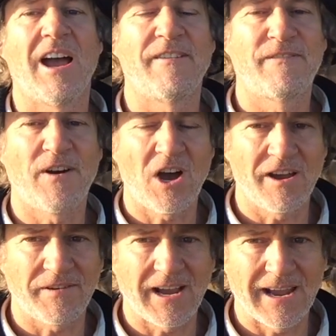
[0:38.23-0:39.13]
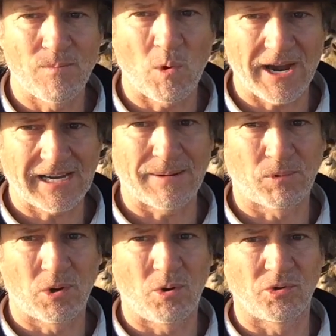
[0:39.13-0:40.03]
a 5am wake
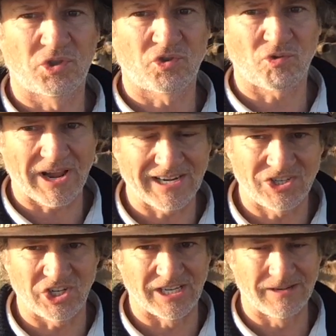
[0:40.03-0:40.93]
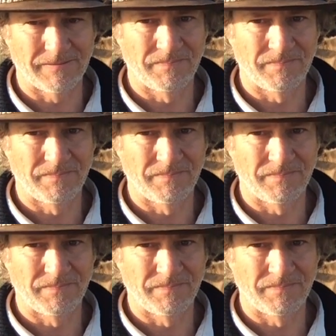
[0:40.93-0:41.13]
up call strategy.